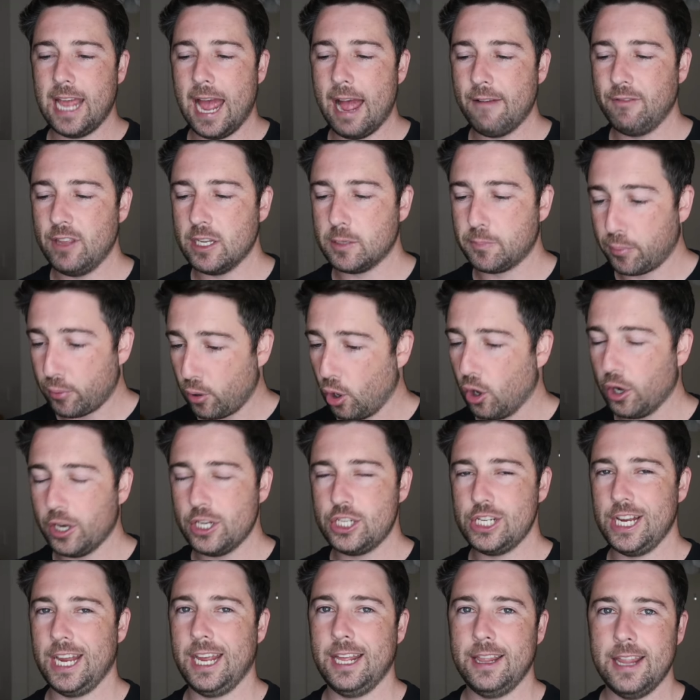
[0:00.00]
had this
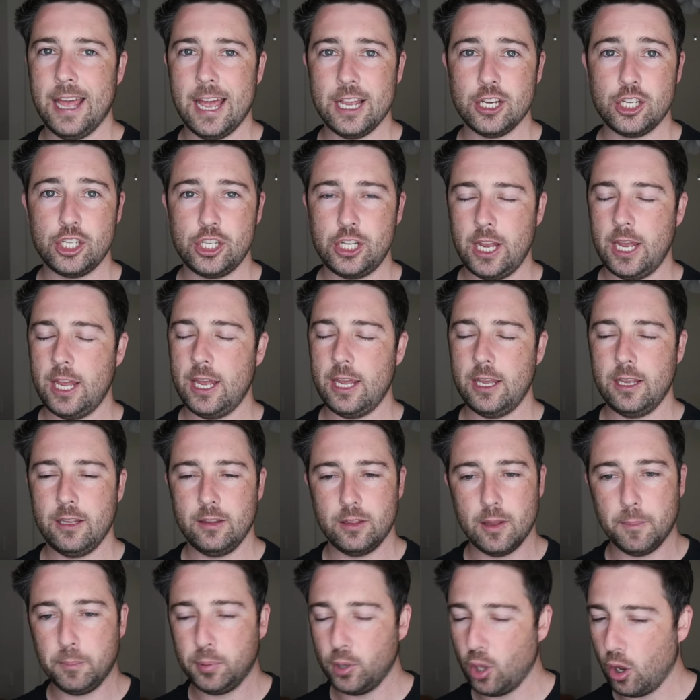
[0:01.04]
prodigy in there. She,
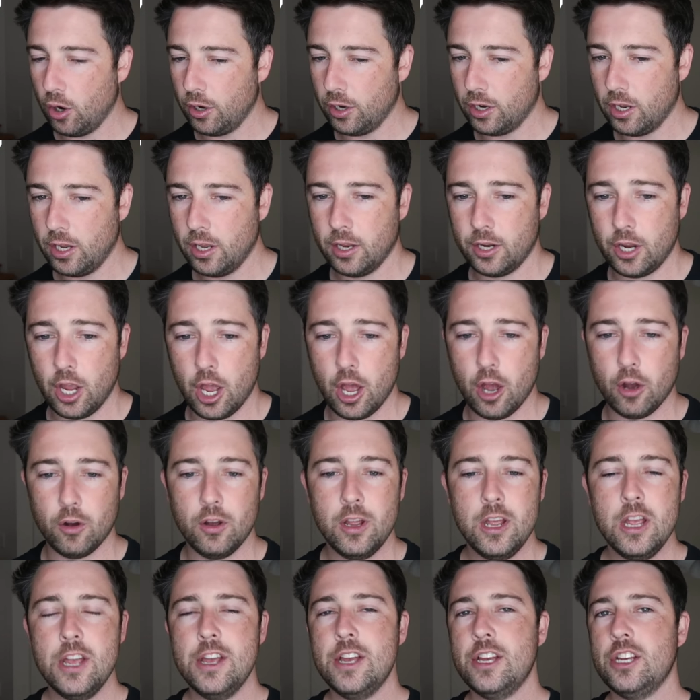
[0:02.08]
the blonde girl,
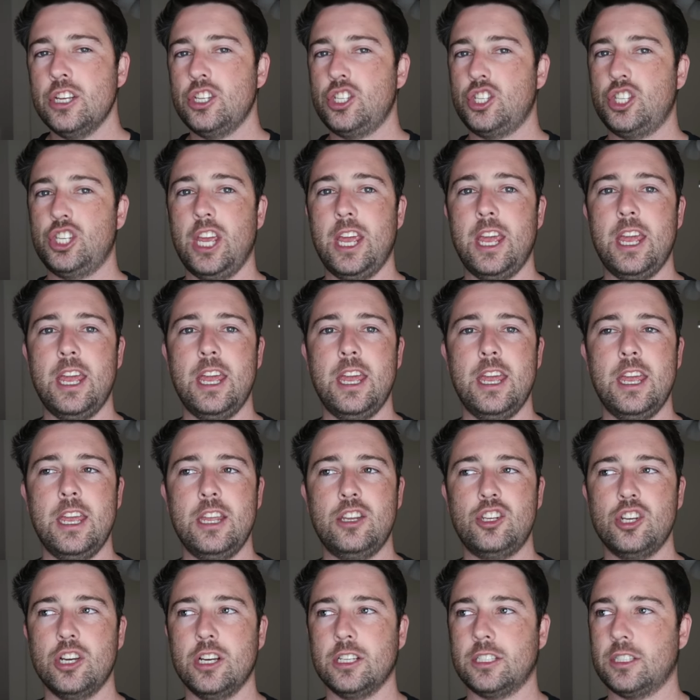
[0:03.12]
she
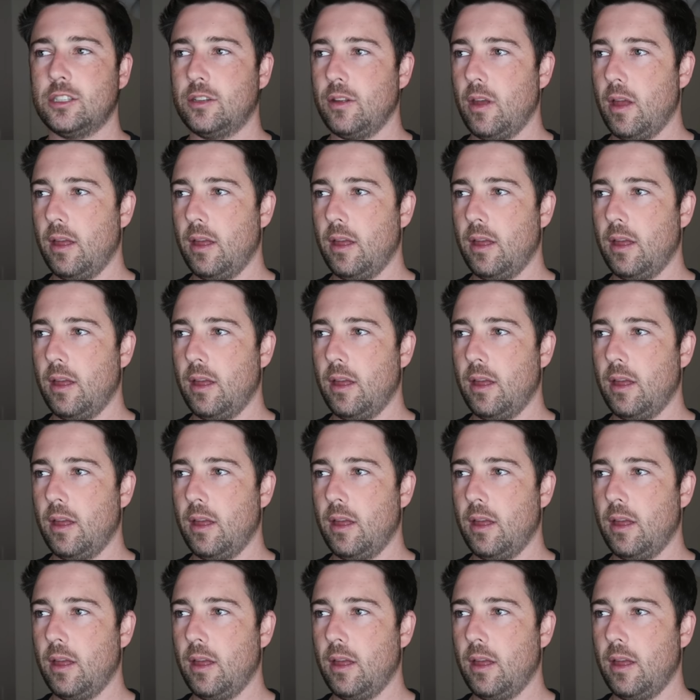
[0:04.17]
just